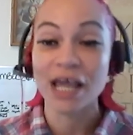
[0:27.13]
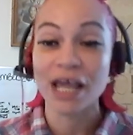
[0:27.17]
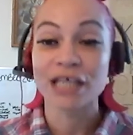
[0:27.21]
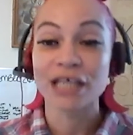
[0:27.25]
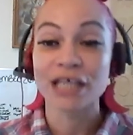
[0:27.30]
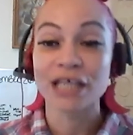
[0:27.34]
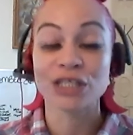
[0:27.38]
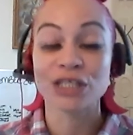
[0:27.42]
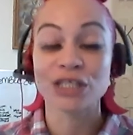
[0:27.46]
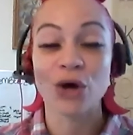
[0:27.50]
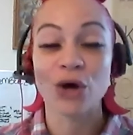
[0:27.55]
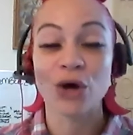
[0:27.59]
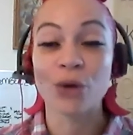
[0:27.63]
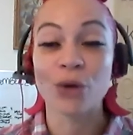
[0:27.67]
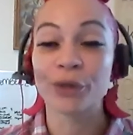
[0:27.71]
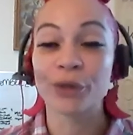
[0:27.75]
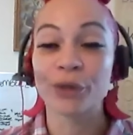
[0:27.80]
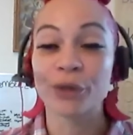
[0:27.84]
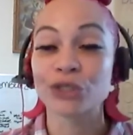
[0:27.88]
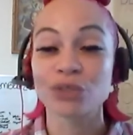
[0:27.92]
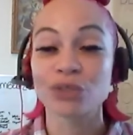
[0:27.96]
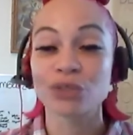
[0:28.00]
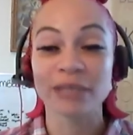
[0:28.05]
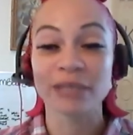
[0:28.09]
So we're
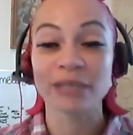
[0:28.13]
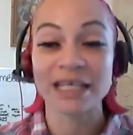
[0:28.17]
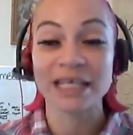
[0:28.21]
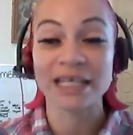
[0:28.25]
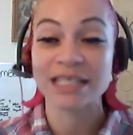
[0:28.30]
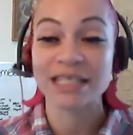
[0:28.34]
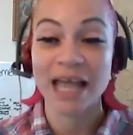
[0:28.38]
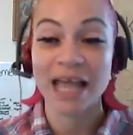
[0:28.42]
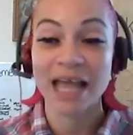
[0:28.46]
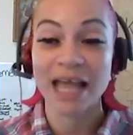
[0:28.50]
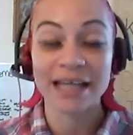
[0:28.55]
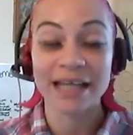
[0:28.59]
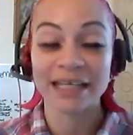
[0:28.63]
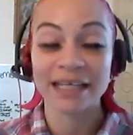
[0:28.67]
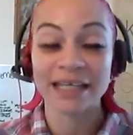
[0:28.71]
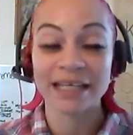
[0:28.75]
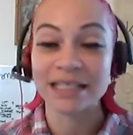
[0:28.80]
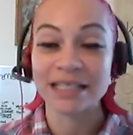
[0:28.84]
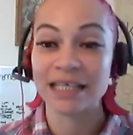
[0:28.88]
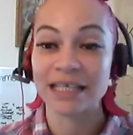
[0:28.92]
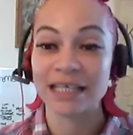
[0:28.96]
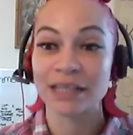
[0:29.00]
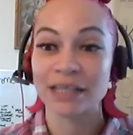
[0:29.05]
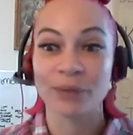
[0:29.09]
extremely excited to
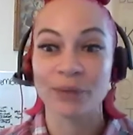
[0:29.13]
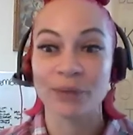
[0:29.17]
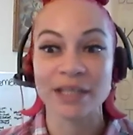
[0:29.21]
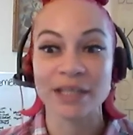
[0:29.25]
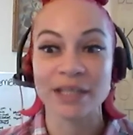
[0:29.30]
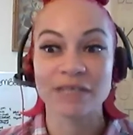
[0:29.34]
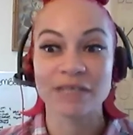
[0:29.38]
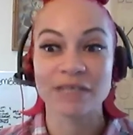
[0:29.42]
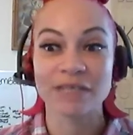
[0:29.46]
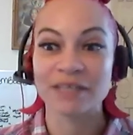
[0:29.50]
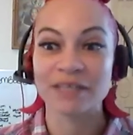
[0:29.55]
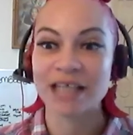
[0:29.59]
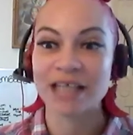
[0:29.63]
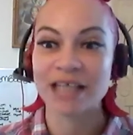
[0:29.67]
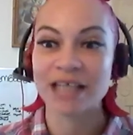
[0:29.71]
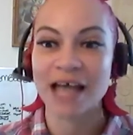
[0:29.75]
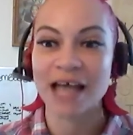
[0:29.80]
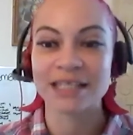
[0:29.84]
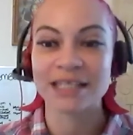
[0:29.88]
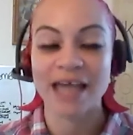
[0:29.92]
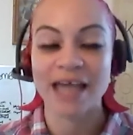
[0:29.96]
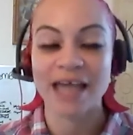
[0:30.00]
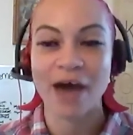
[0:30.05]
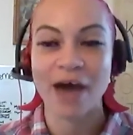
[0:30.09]
get the rest of this
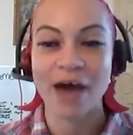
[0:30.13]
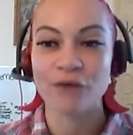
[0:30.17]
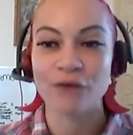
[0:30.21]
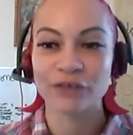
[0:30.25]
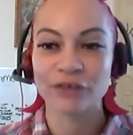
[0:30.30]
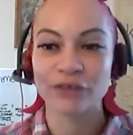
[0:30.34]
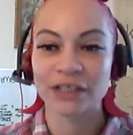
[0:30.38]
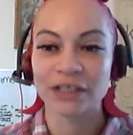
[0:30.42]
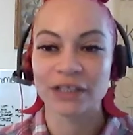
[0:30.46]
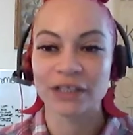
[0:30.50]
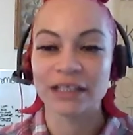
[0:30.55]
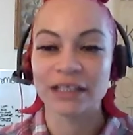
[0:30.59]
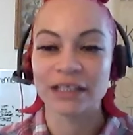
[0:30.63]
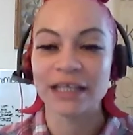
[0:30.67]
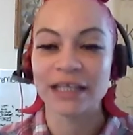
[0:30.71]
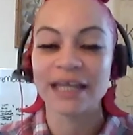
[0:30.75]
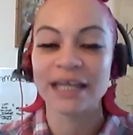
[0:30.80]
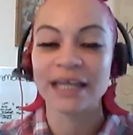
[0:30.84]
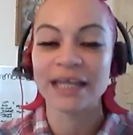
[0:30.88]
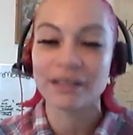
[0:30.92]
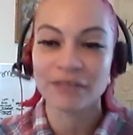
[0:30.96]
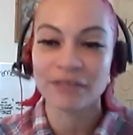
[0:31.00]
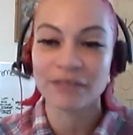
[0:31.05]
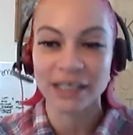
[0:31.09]
content out for the end
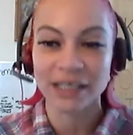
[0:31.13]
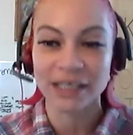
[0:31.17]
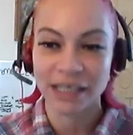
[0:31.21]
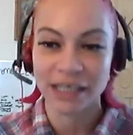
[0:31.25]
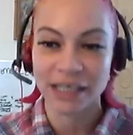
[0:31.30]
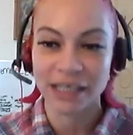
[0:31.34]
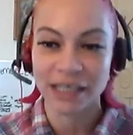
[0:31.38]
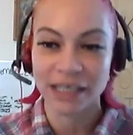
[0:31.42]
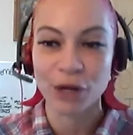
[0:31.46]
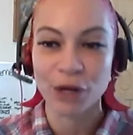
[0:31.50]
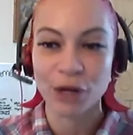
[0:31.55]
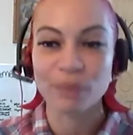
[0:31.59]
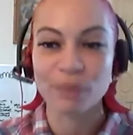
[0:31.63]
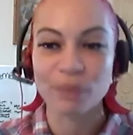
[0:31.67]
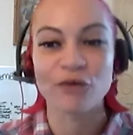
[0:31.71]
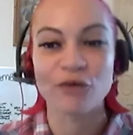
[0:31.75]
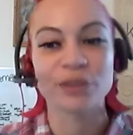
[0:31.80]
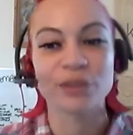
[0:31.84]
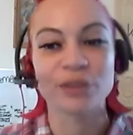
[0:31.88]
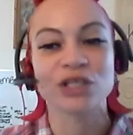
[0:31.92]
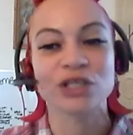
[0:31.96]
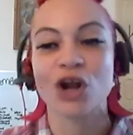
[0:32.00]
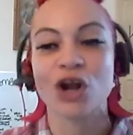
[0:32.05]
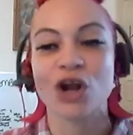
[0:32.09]
of the year before we
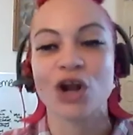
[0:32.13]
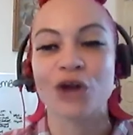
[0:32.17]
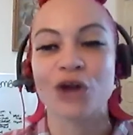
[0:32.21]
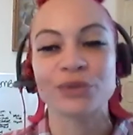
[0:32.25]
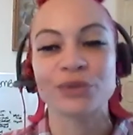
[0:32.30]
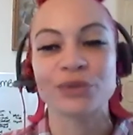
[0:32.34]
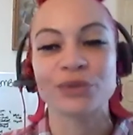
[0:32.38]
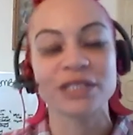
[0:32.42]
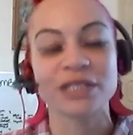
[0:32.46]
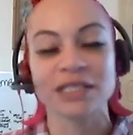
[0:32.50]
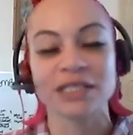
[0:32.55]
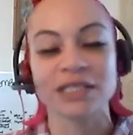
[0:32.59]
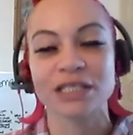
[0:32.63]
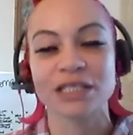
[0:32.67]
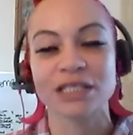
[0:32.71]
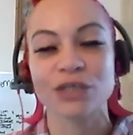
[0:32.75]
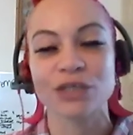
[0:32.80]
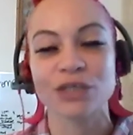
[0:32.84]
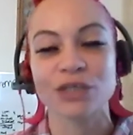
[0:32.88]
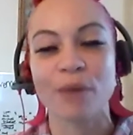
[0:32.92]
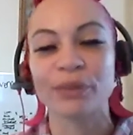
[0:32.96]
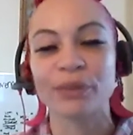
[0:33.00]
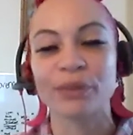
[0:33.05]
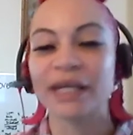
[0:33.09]
start our new season. So
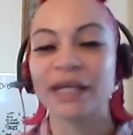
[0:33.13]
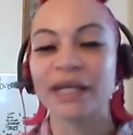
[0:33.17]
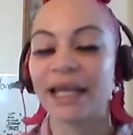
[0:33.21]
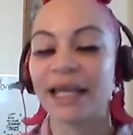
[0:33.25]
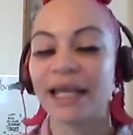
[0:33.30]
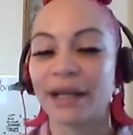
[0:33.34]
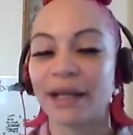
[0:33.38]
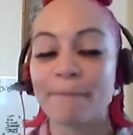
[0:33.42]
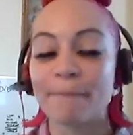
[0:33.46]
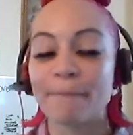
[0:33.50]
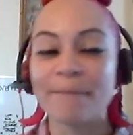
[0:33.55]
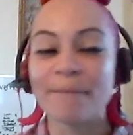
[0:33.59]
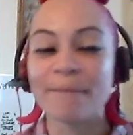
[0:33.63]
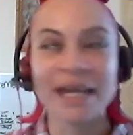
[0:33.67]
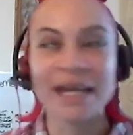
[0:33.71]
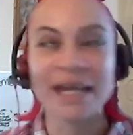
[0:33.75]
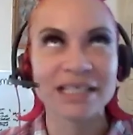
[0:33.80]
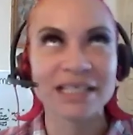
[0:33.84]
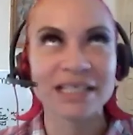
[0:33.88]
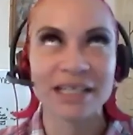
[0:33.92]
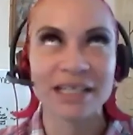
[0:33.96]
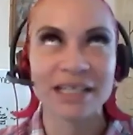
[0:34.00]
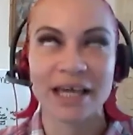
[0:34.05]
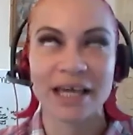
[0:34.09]
I'm bringing in an
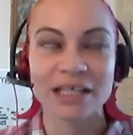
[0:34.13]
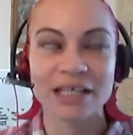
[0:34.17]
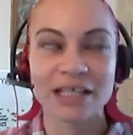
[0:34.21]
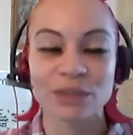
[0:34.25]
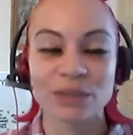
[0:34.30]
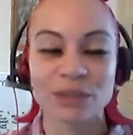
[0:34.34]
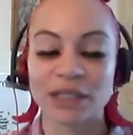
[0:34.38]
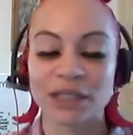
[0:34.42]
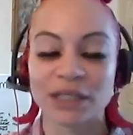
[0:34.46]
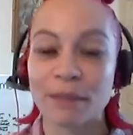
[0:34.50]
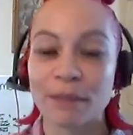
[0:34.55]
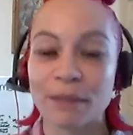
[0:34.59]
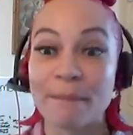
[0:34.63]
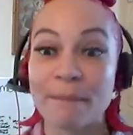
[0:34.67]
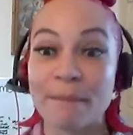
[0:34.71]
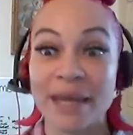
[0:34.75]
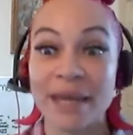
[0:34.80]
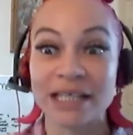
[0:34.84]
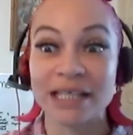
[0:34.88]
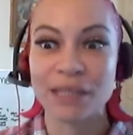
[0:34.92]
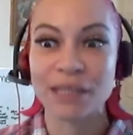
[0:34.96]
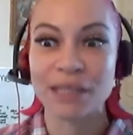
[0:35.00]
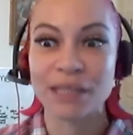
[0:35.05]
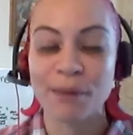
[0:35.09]
amazing guest with an
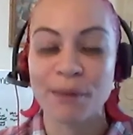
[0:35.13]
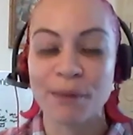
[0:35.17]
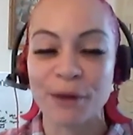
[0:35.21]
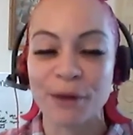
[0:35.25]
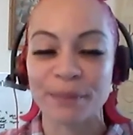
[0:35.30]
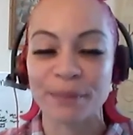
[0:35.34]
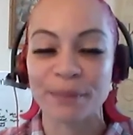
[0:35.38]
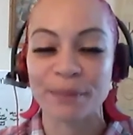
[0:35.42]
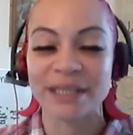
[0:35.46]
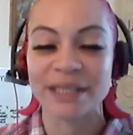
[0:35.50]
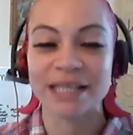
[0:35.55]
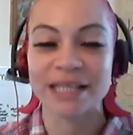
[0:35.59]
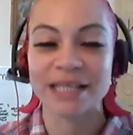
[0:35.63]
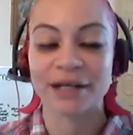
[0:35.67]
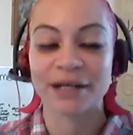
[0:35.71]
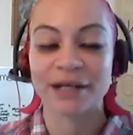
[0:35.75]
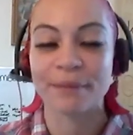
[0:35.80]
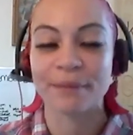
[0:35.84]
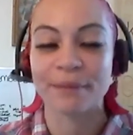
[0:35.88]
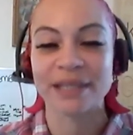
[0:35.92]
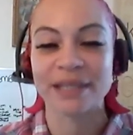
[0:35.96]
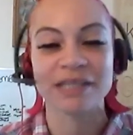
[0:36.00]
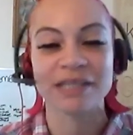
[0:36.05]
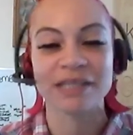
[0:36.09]
amazing purpose and an
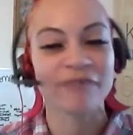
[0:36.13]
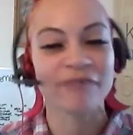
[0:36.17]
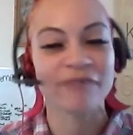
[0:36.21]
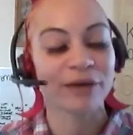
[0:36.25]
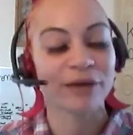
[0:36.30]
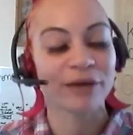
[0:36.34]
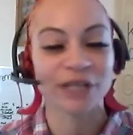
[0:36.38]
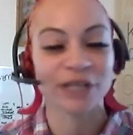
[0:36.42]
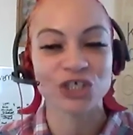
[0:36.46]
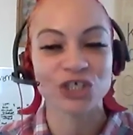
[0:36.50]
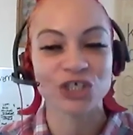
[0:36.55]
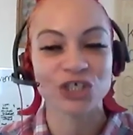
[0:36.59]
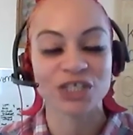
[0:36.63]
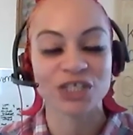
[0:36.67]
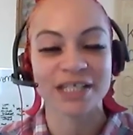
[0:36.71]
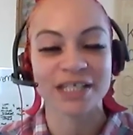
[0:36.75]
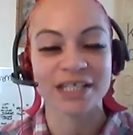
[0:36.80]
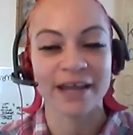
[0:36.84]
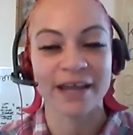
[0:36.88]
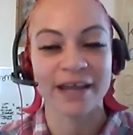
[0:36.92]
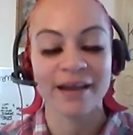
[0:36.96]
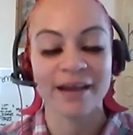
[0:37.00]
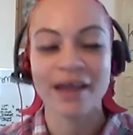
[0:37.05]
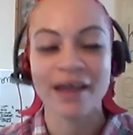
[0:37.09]
amazing foundation
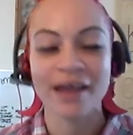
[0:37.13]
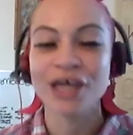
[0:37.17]
today.